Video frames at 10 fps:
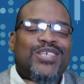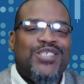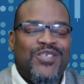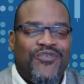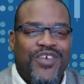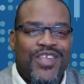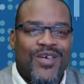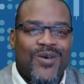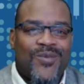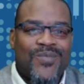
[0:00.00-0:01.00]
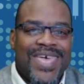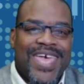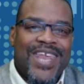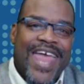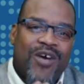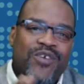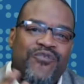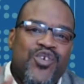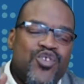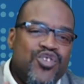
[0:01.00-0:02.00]
this video. Now, if
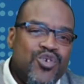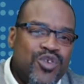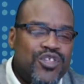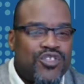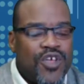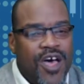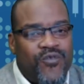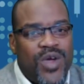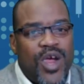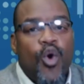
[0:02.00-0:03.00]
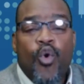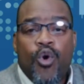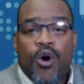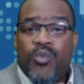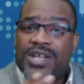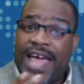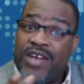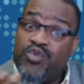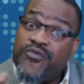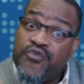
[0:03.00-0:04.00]
you're new to the software or would like
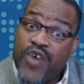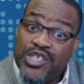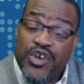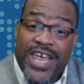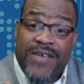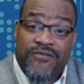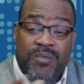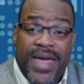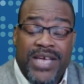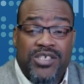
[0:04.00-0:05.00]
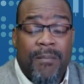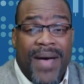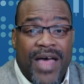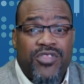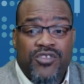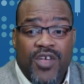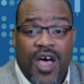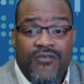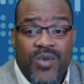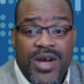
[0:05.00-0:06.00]
refresher information about the
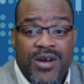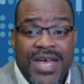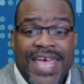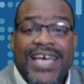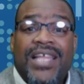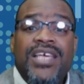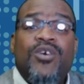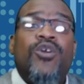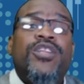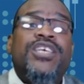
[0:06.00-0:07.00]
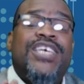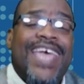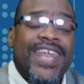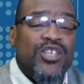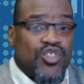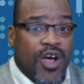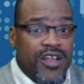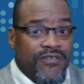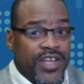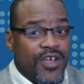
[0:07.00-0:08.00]
software, click on this Getting Started
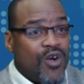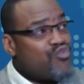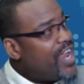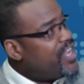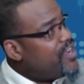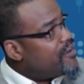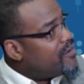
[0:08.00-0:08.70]
video right here.